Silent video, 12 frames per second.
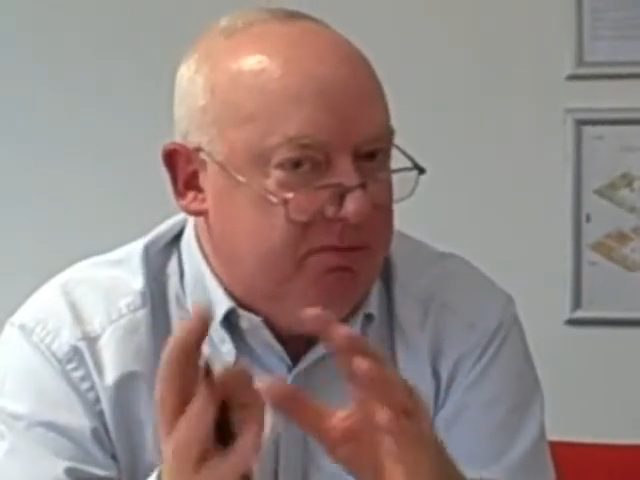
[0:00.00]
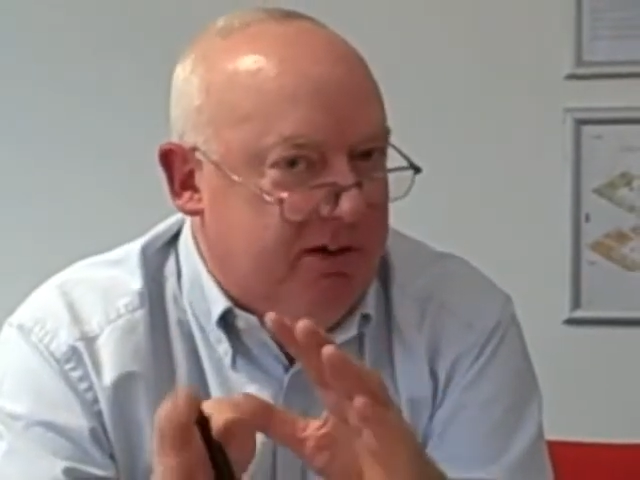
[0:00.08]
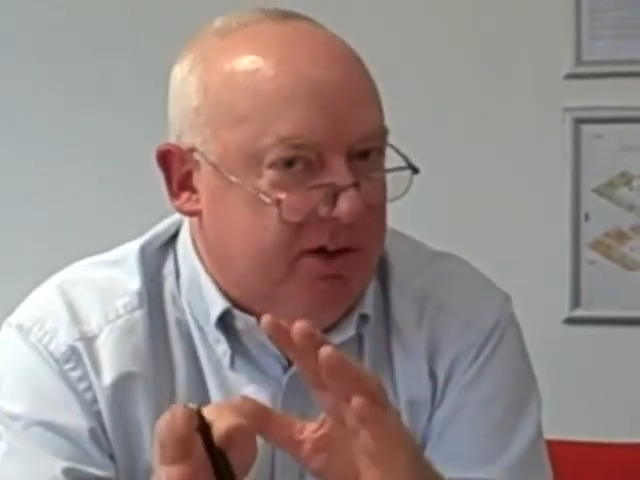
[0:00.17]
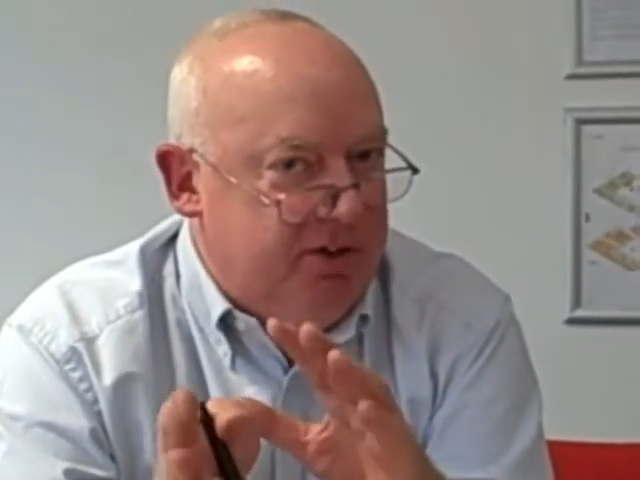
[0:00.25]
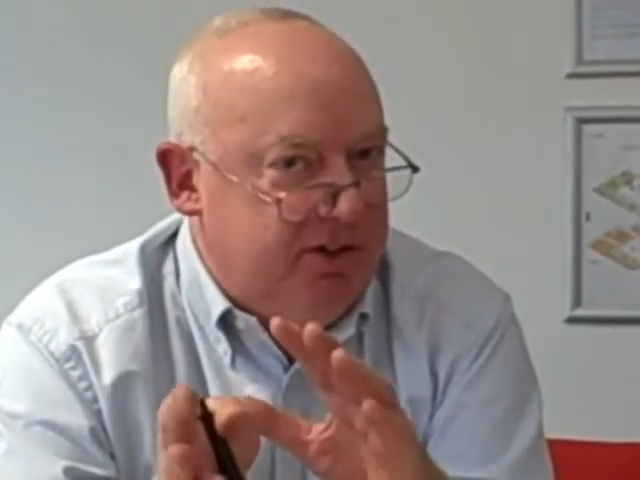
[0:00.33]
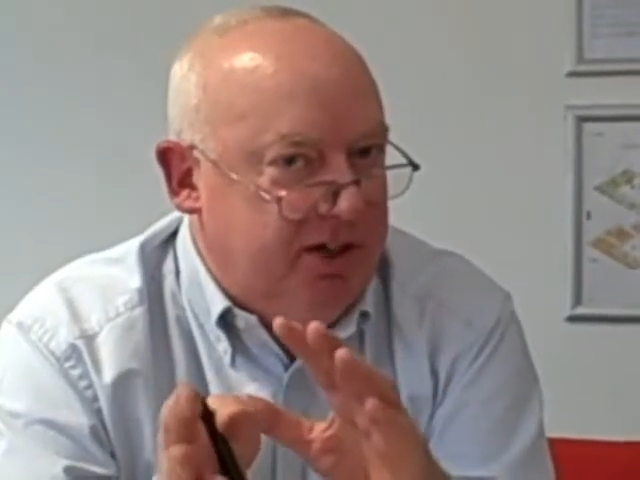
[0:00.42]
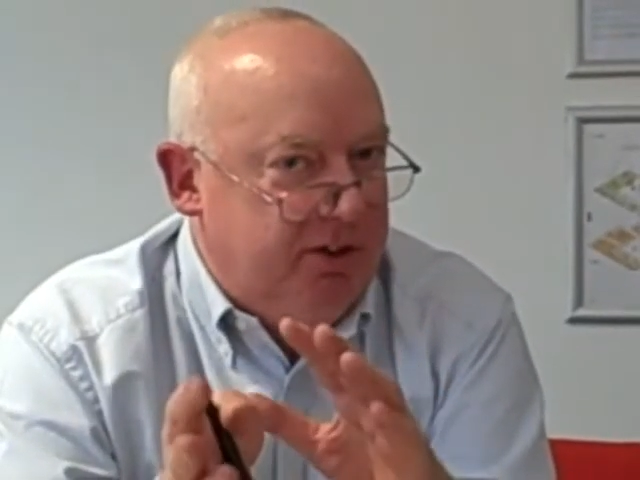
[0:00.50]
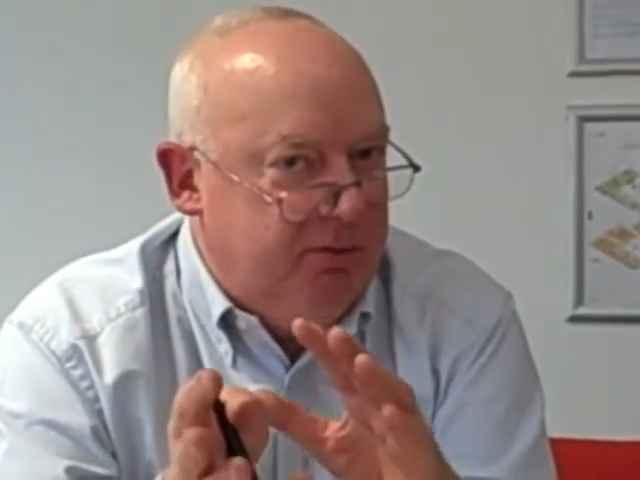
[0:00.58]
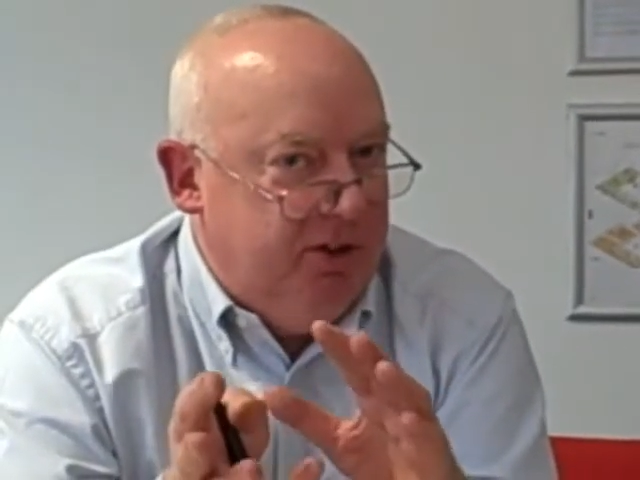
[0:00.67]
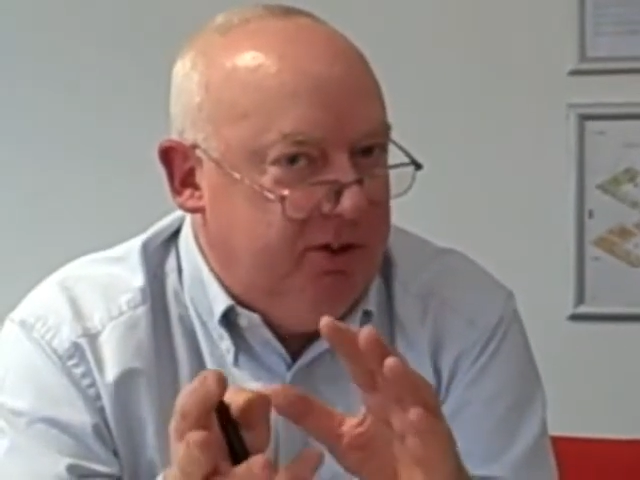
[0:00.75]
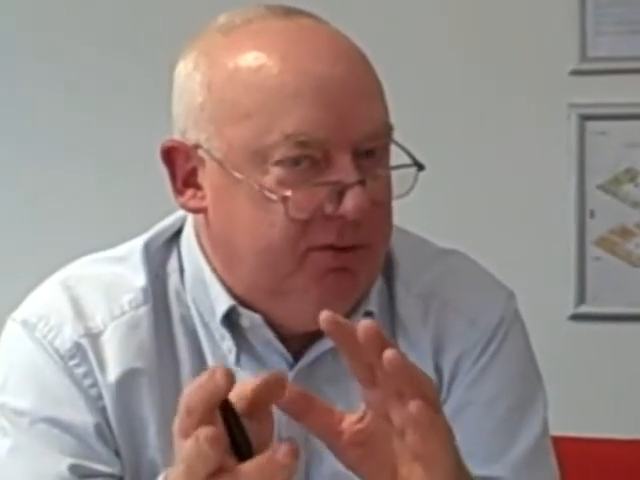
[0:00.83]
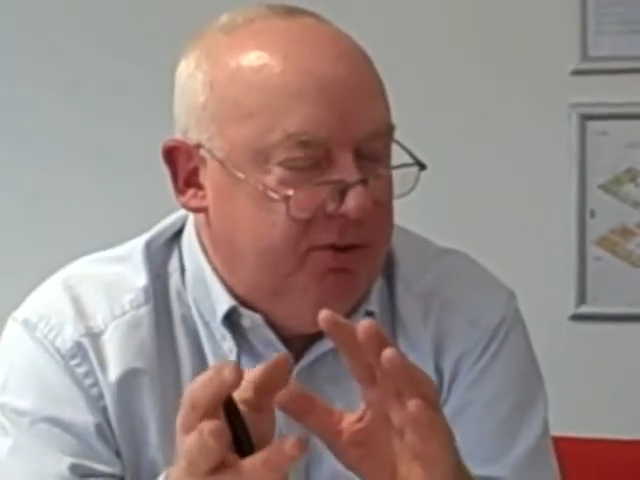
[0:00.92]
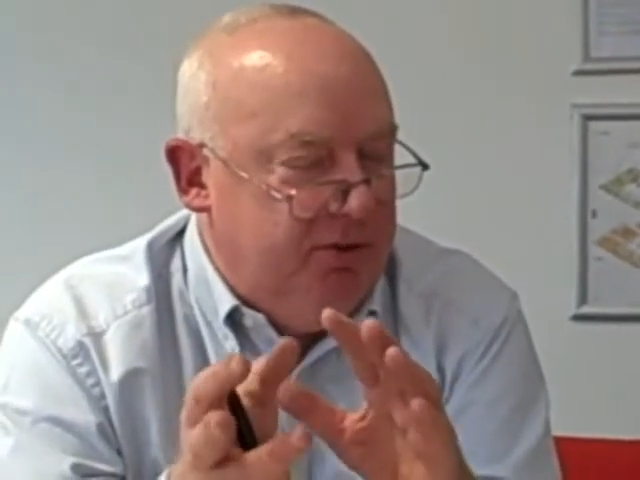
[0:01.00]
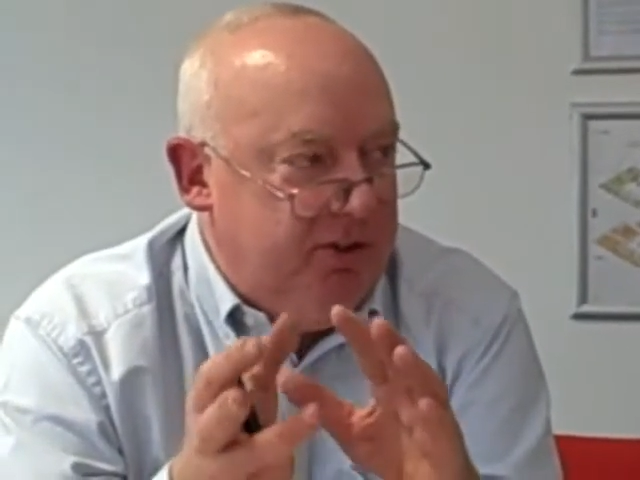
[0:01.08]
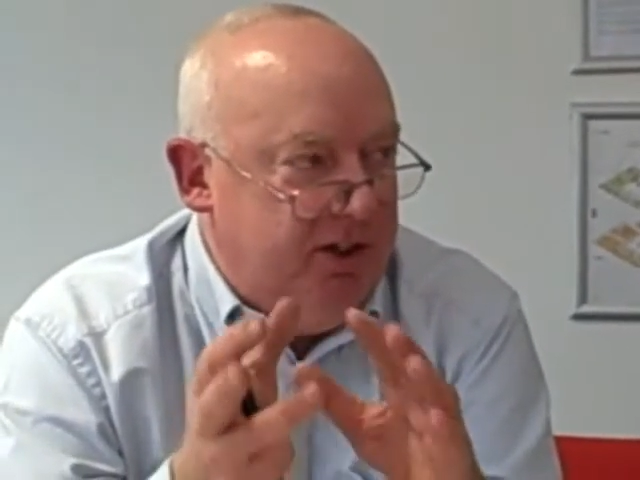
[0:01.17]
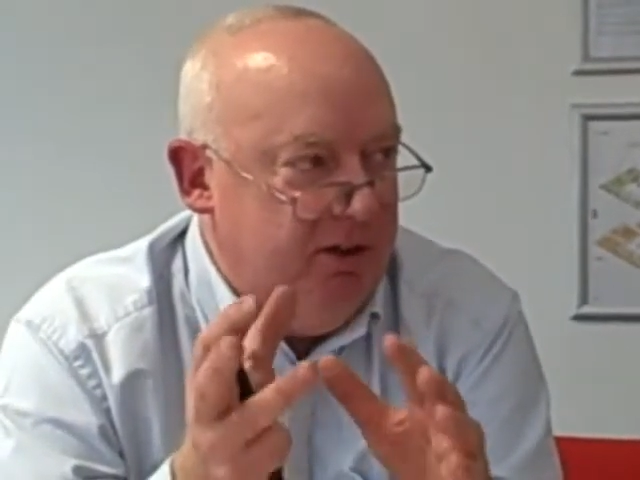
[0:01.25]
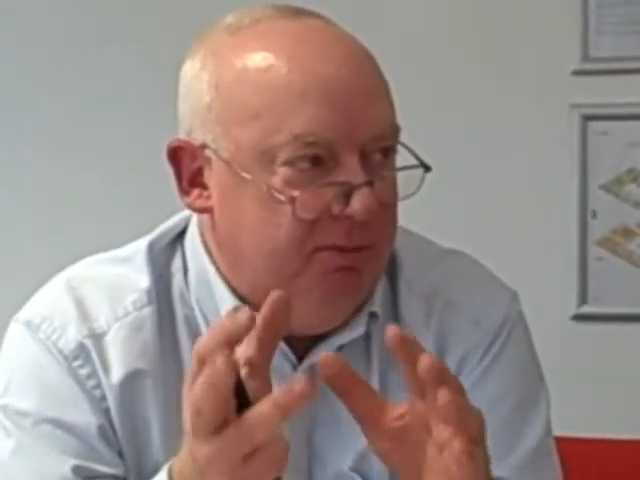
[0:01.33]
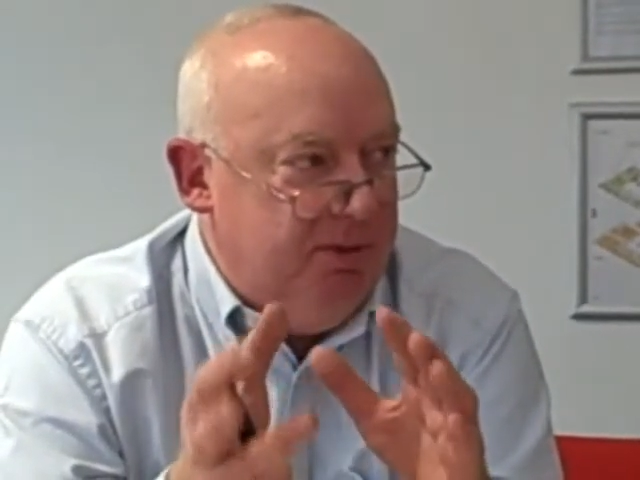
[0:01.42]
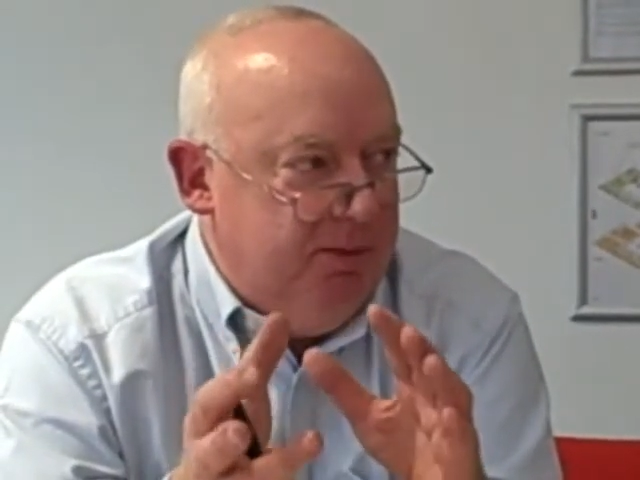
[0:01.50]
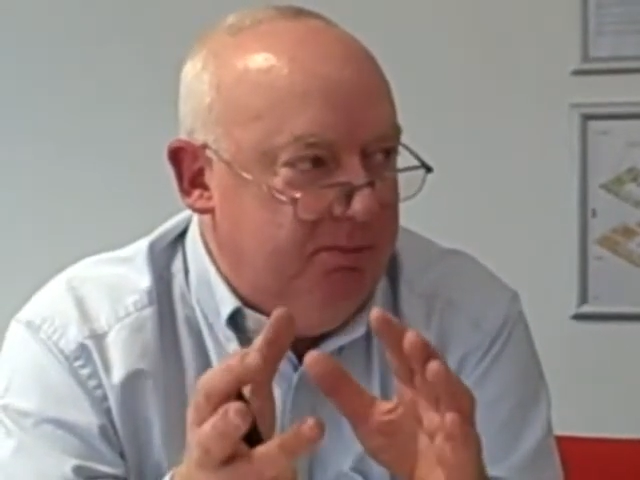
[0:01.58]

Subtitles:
project which was a little bit